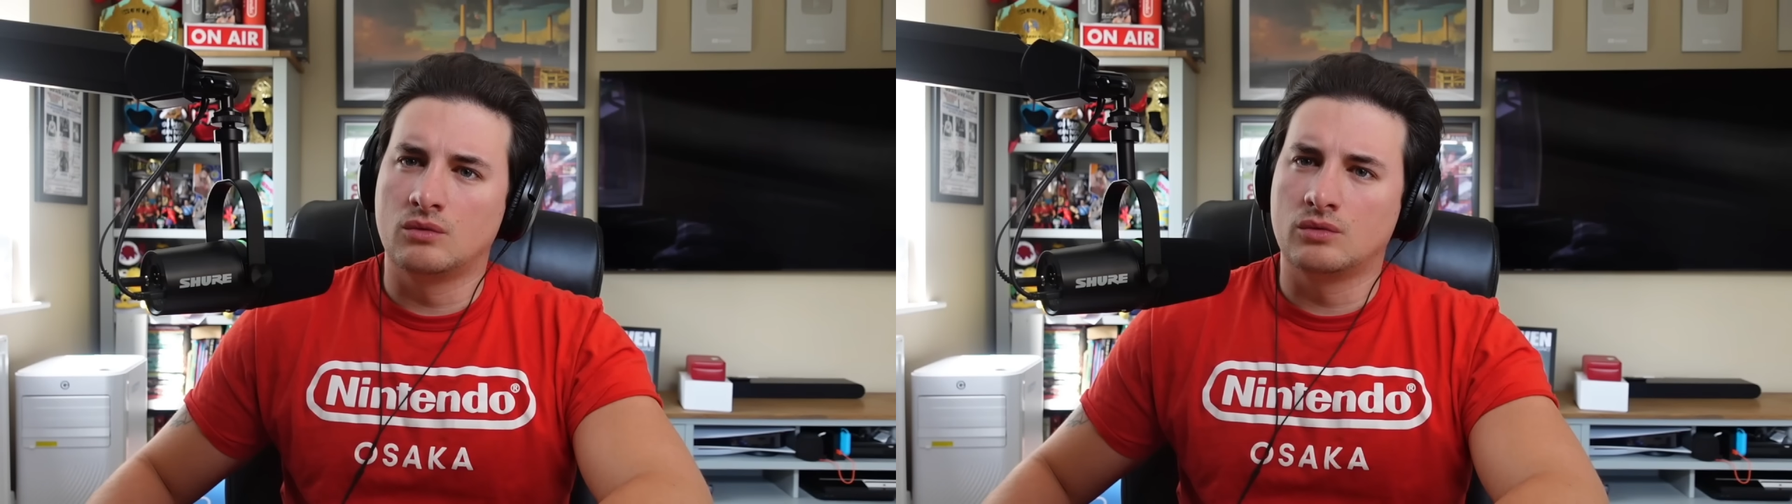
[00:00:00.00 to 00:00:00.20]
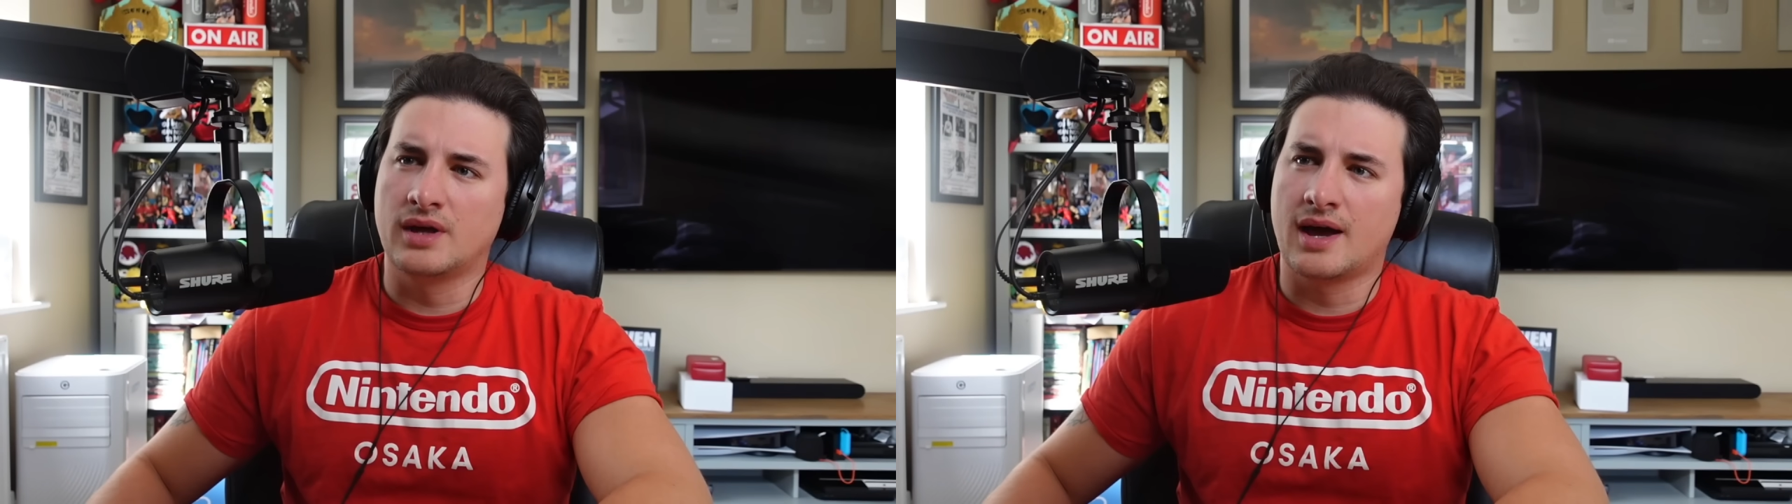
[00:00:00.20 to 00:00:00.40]

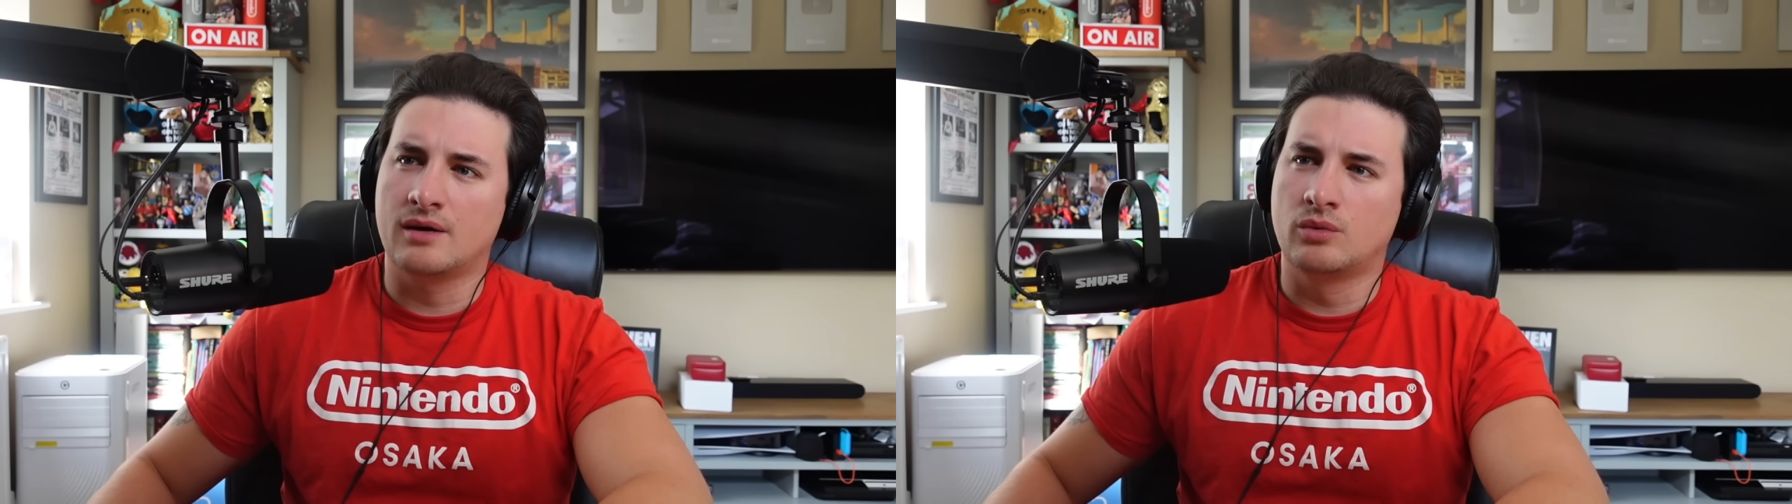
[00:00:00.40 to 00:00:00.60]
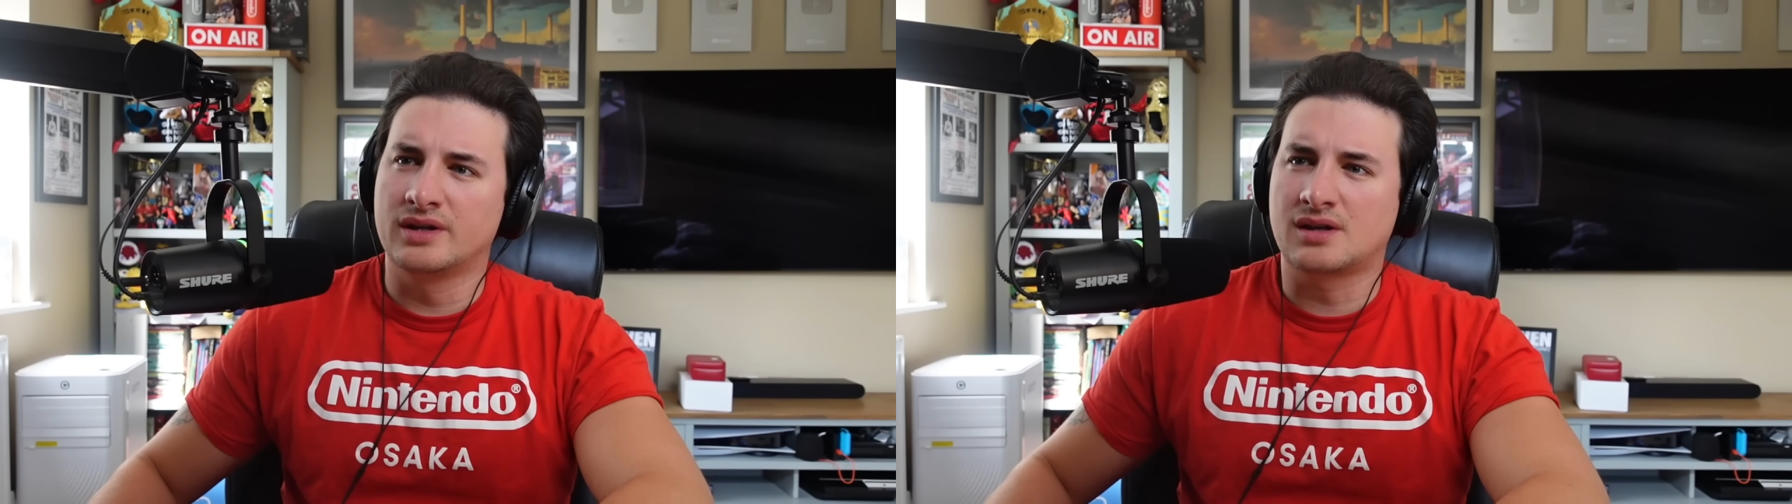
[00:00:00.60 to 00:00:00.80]
Yeah,
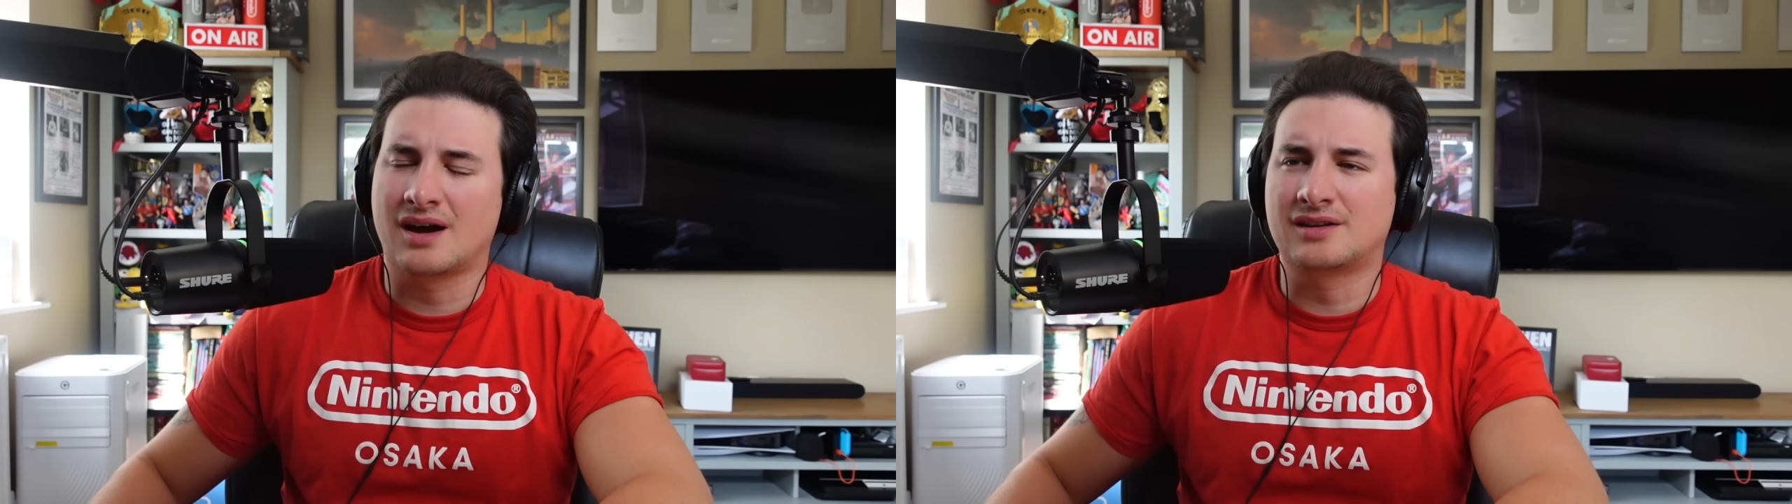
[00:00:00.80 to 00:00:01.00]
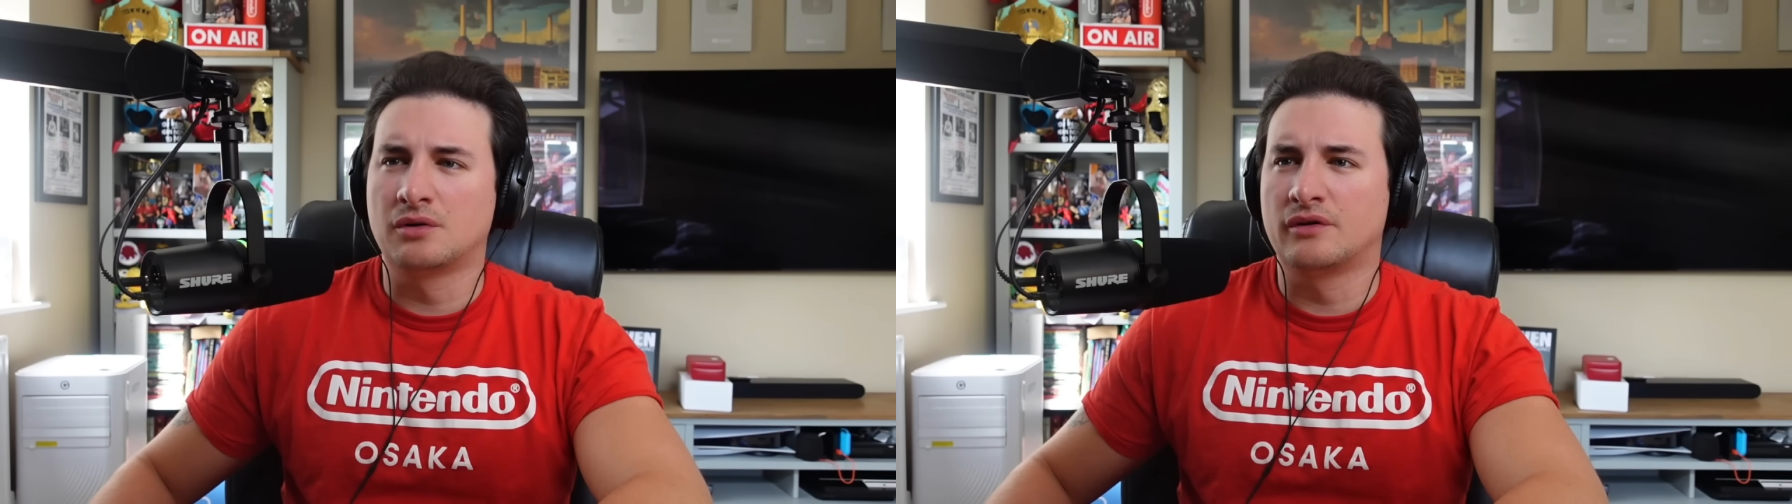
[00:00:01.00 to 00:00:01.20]

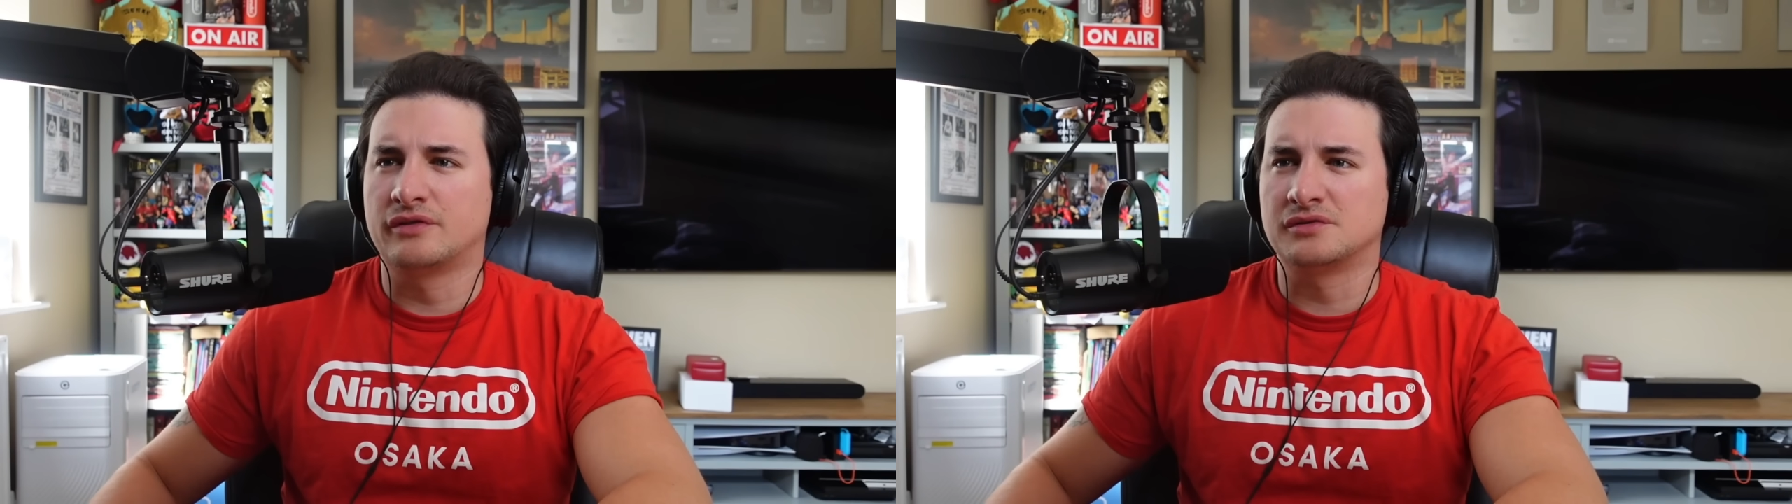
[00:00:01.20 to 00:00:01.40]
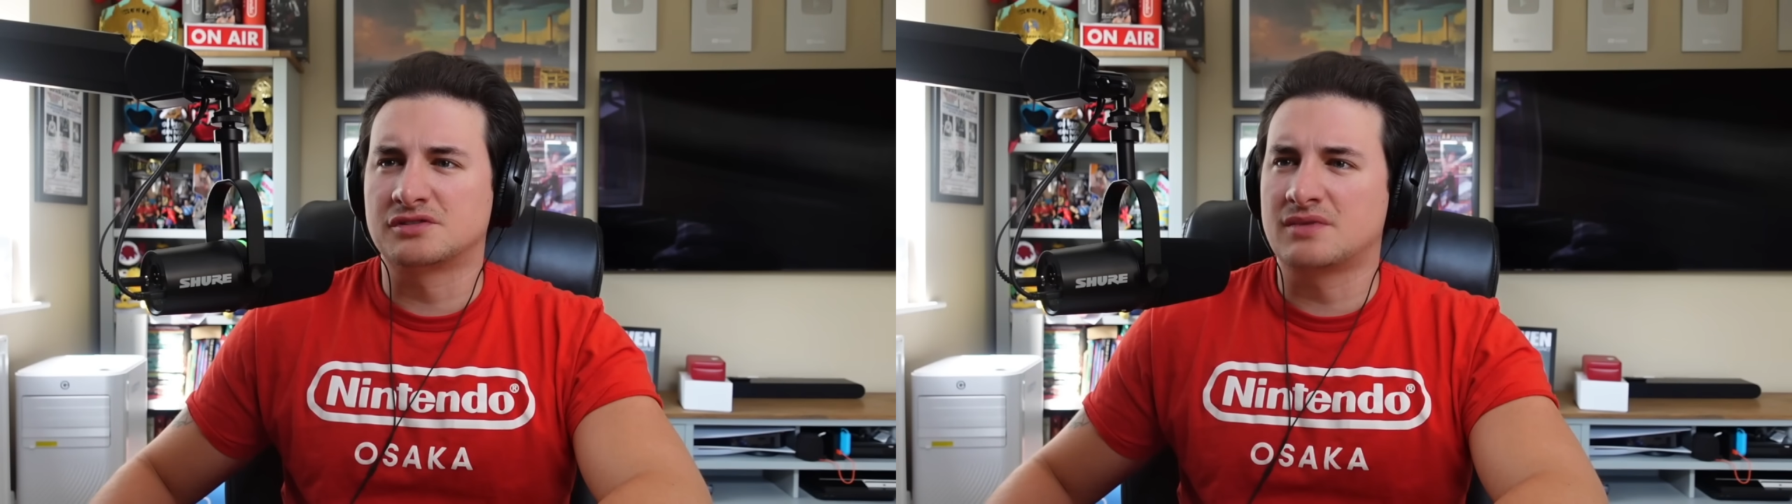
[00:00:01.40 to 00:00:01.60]
I don't know if
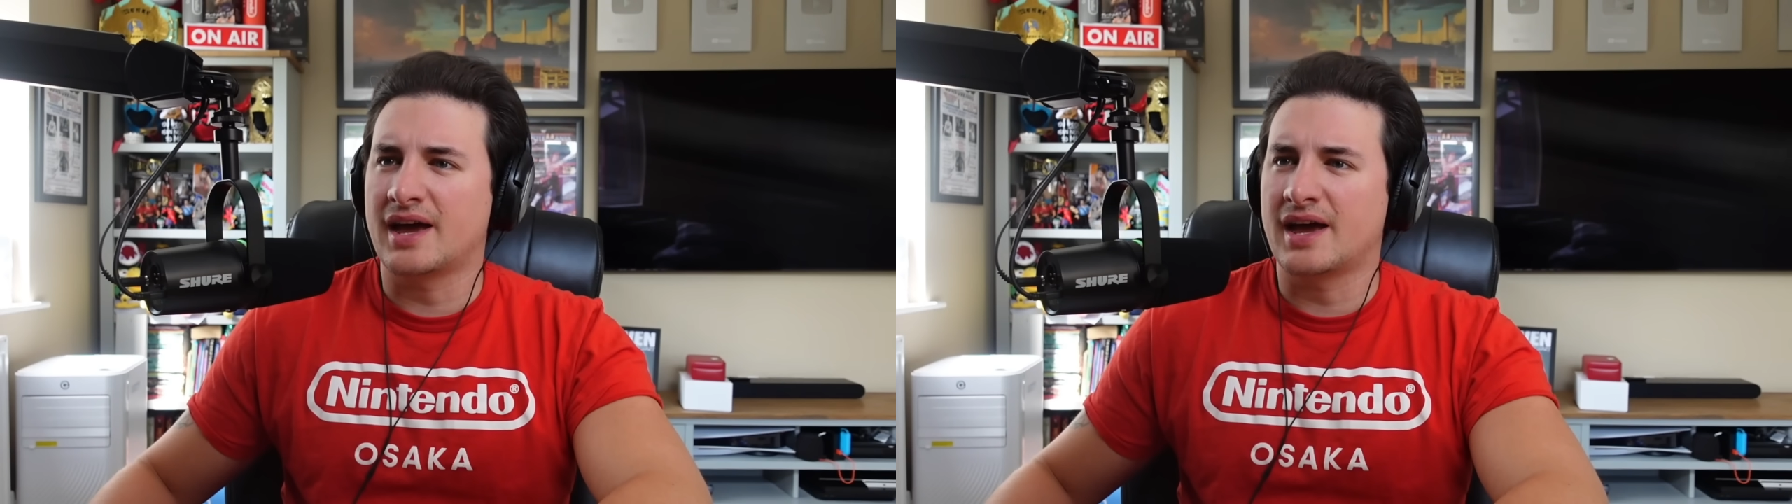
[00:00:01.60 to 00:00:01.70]
it was